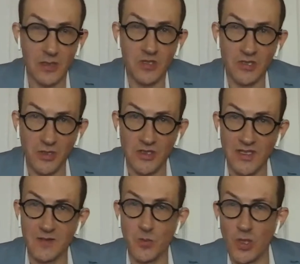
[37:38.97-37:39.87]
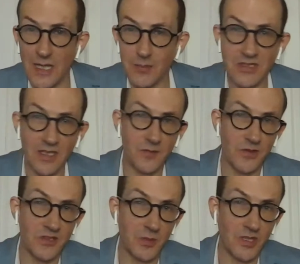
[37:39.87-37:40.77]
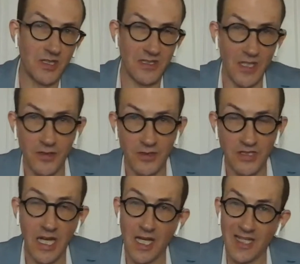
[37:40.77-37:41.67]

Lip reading: Some insurers have more appetite for some risks than others.